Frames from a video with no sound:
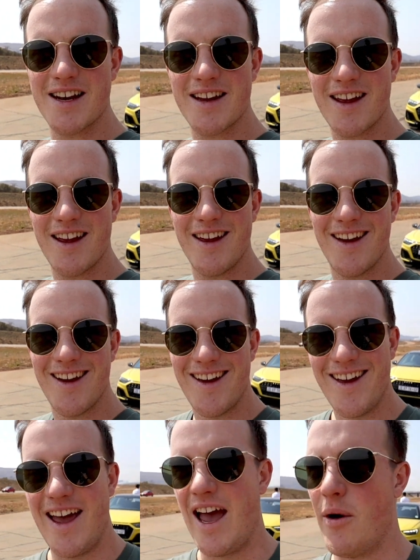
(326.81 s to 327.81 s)

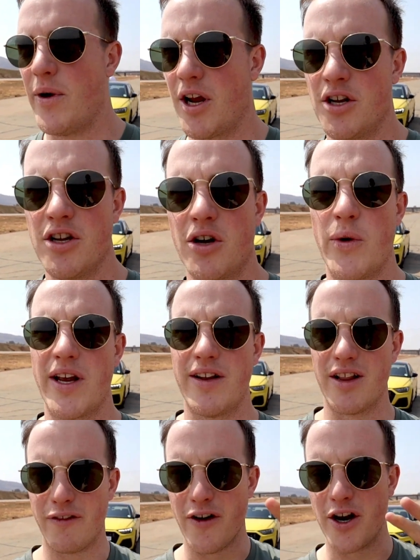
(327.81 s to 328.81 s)
And we're going to do a quick
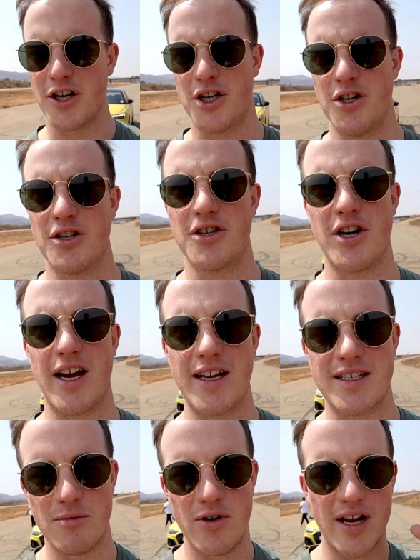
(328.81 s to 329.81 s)
little photo shoot to try and
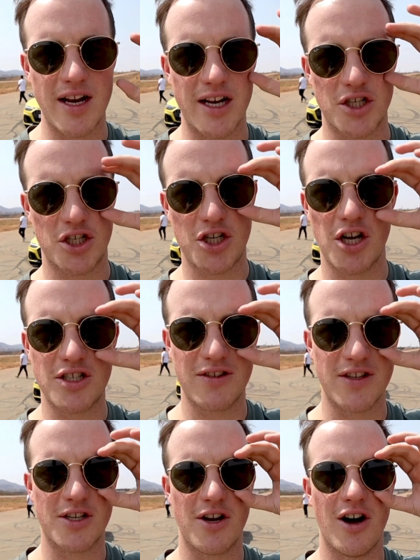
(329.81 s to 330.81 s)
get some really nice shots of
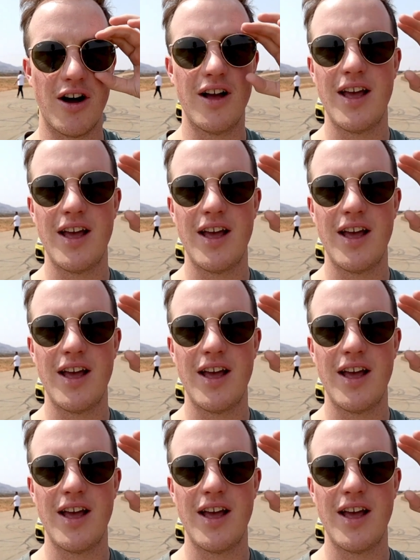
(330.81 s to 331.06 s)
this car.